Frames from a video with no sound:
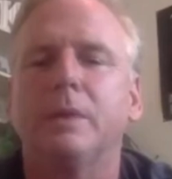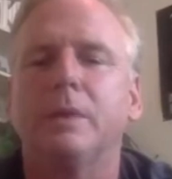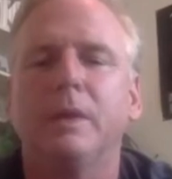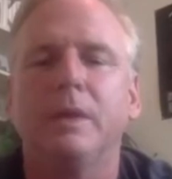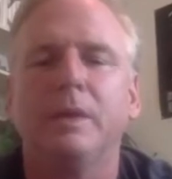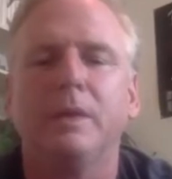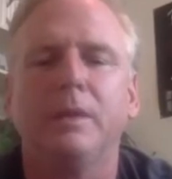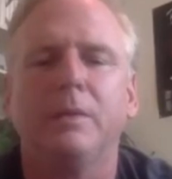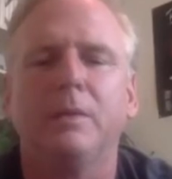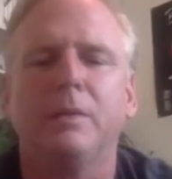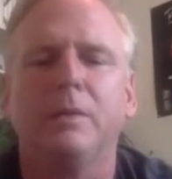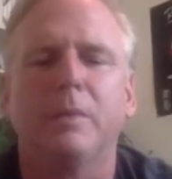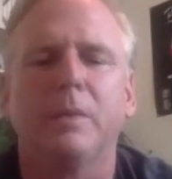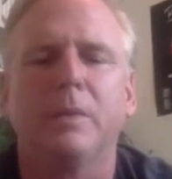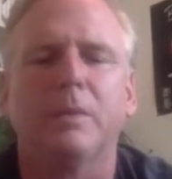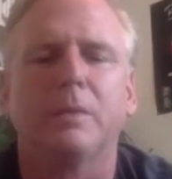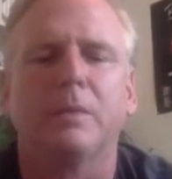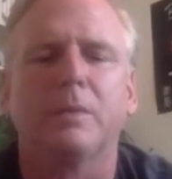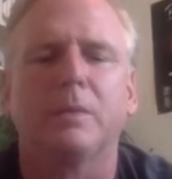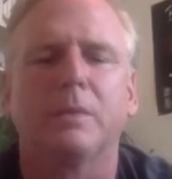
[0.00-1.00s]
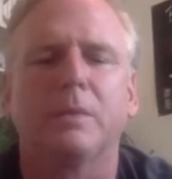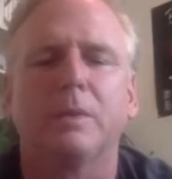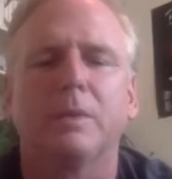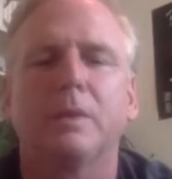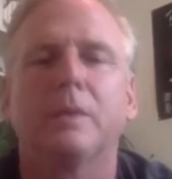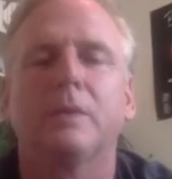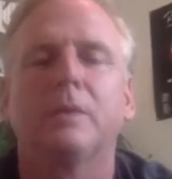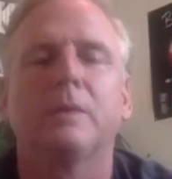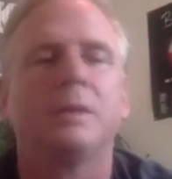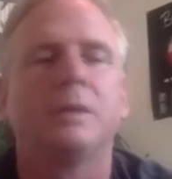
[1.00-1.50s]
think we're about where
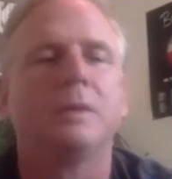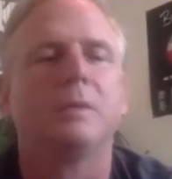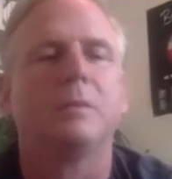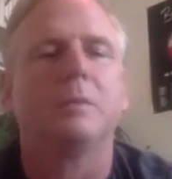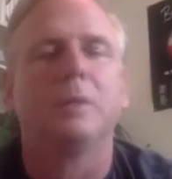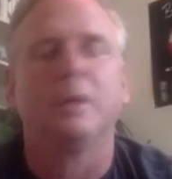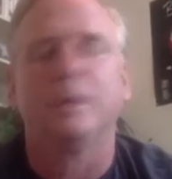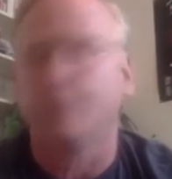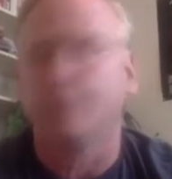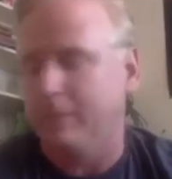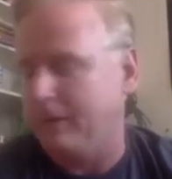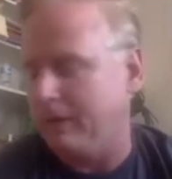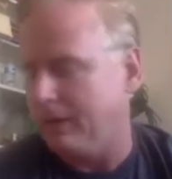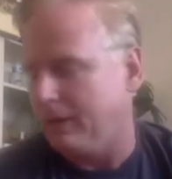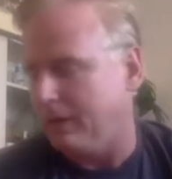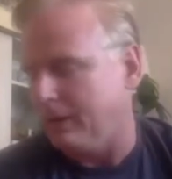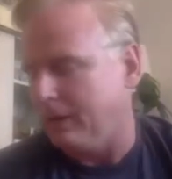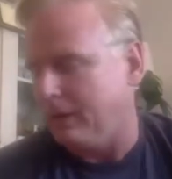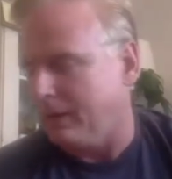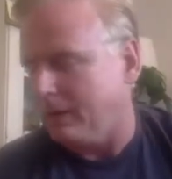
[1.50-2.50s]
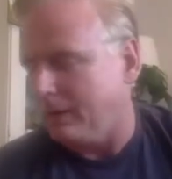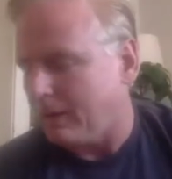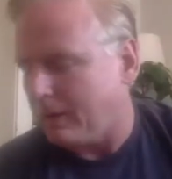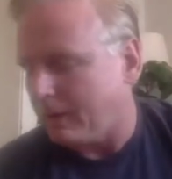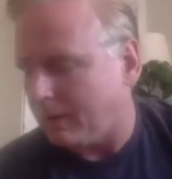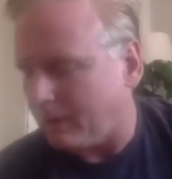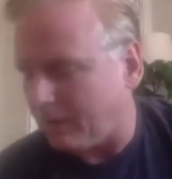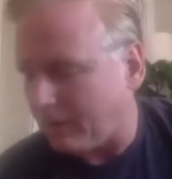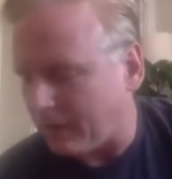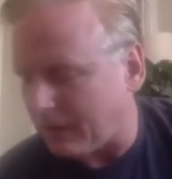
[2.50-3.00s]
we need to be.
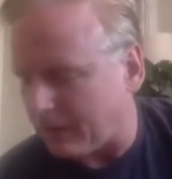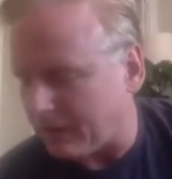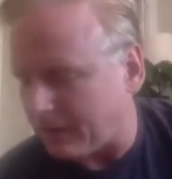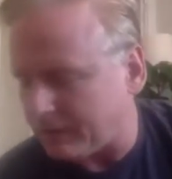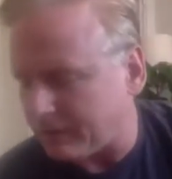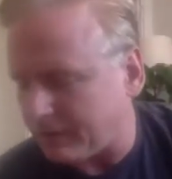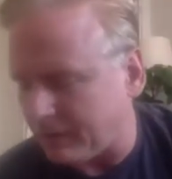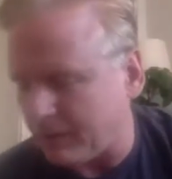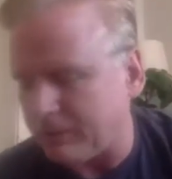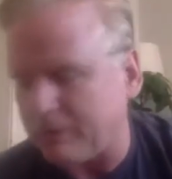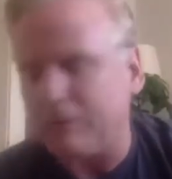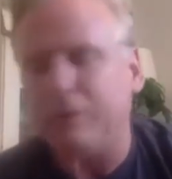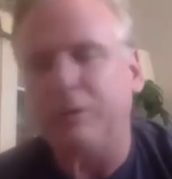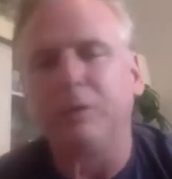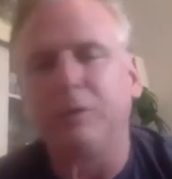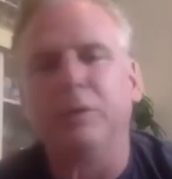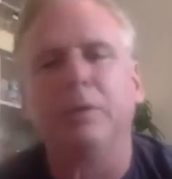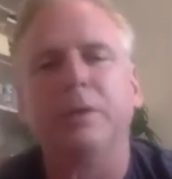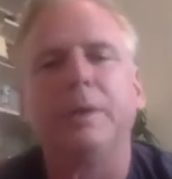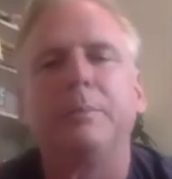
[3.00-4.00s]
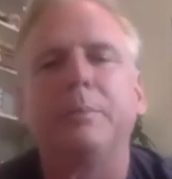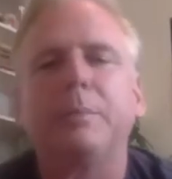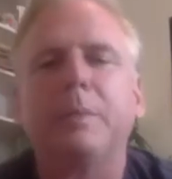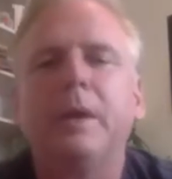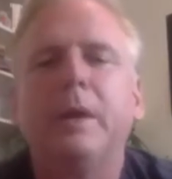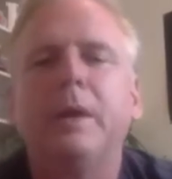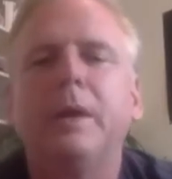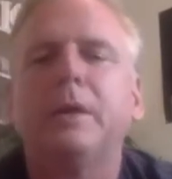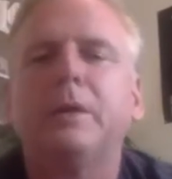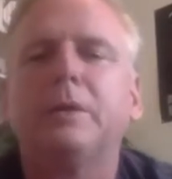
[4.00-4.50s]
All right, let's get to it.
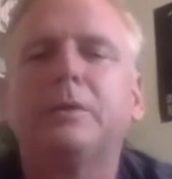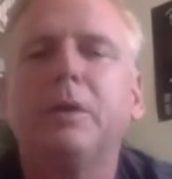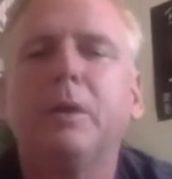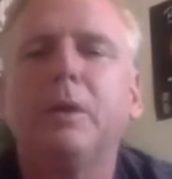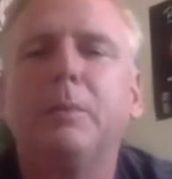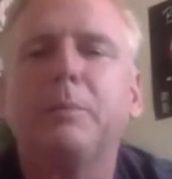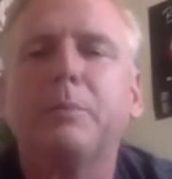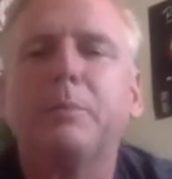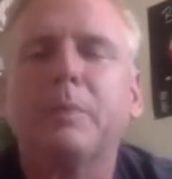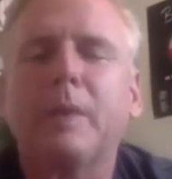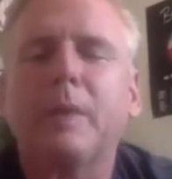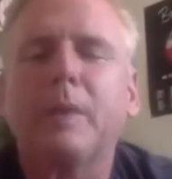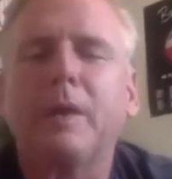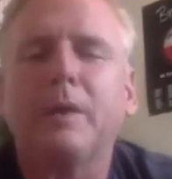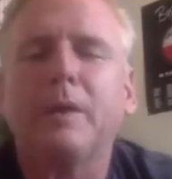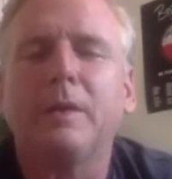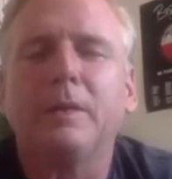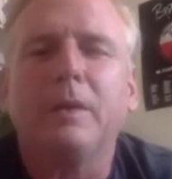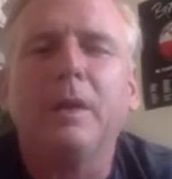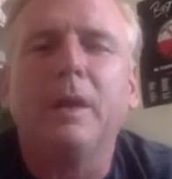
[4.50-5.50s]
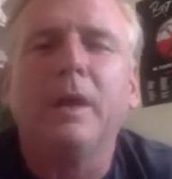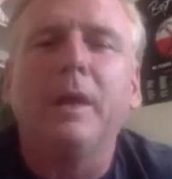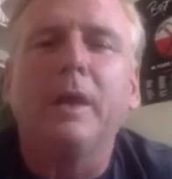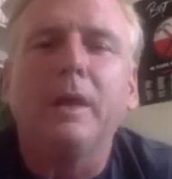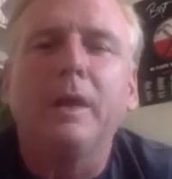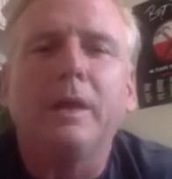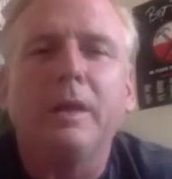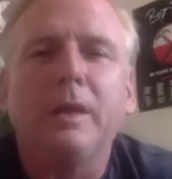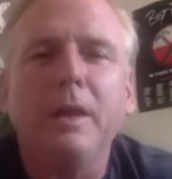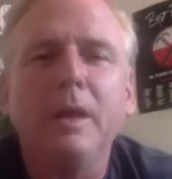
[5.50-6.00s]
So,
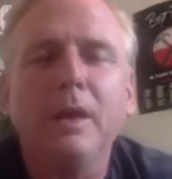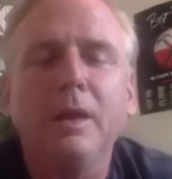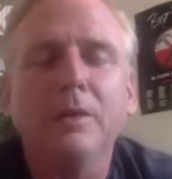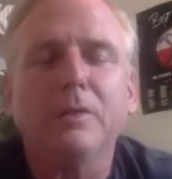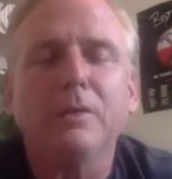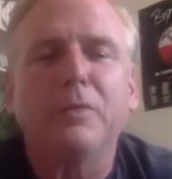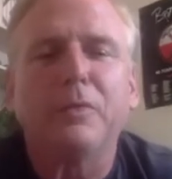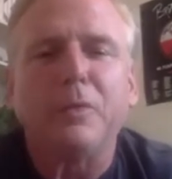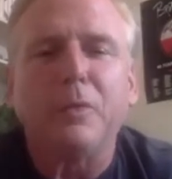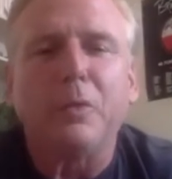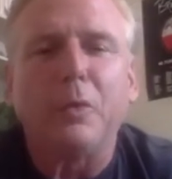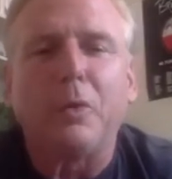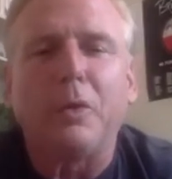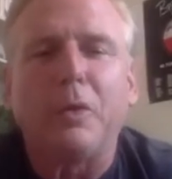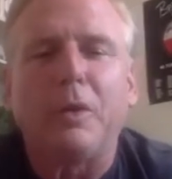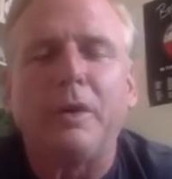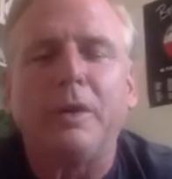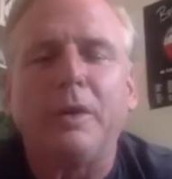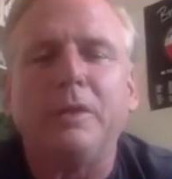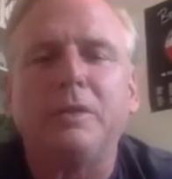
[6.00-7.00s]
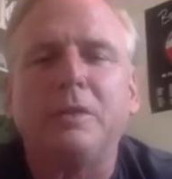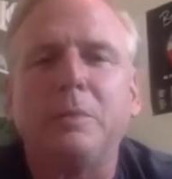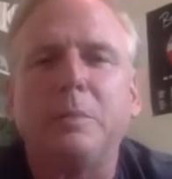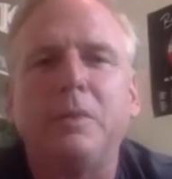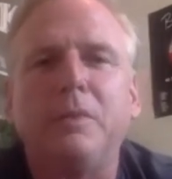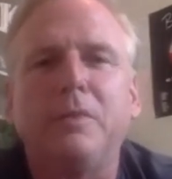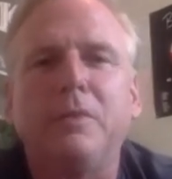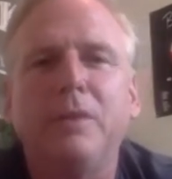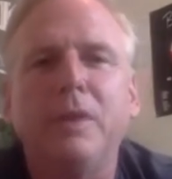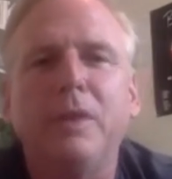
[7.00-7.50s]
key on the floor is to be
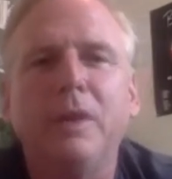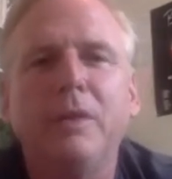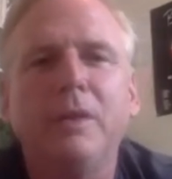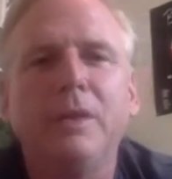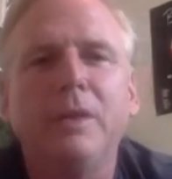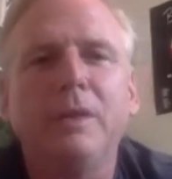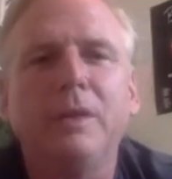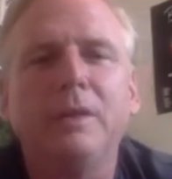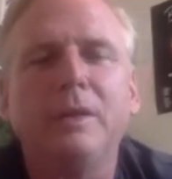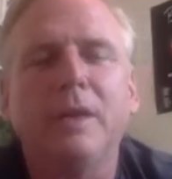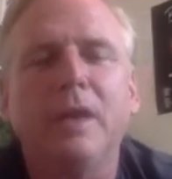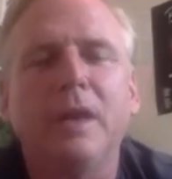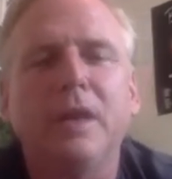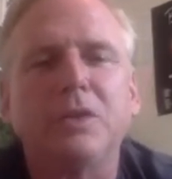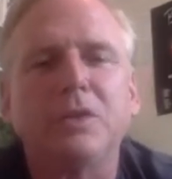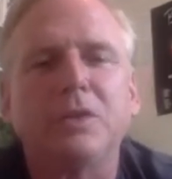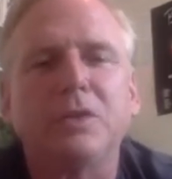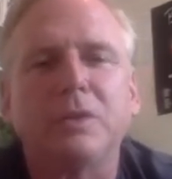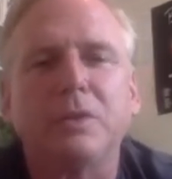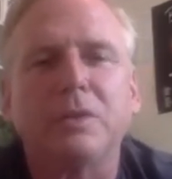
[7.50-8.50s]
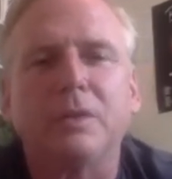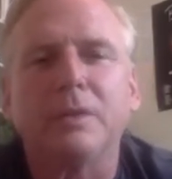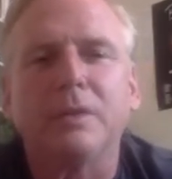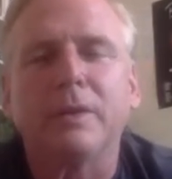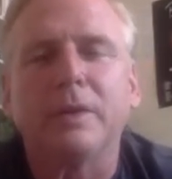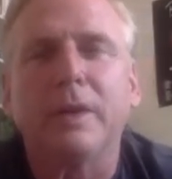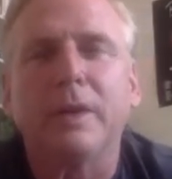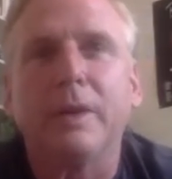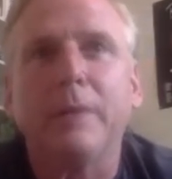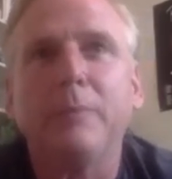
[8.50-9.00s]
very intentional,
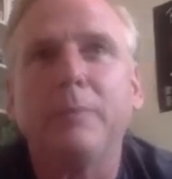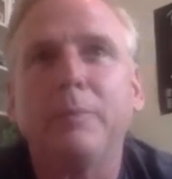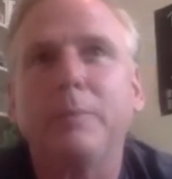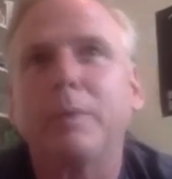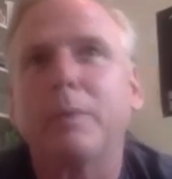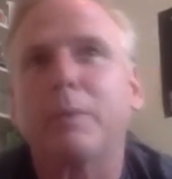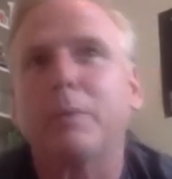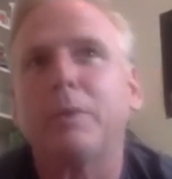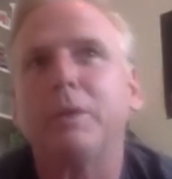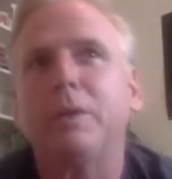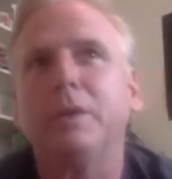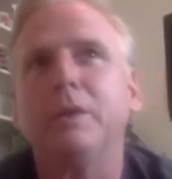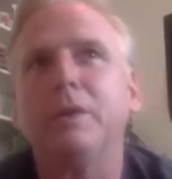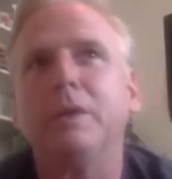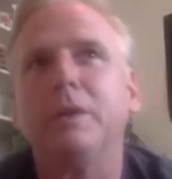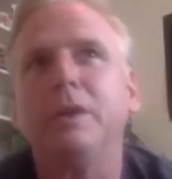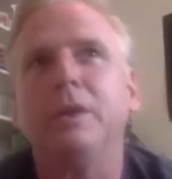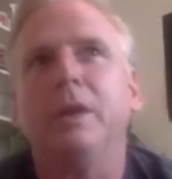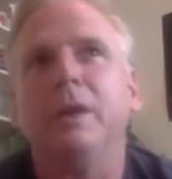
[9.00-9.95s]
okay? Really,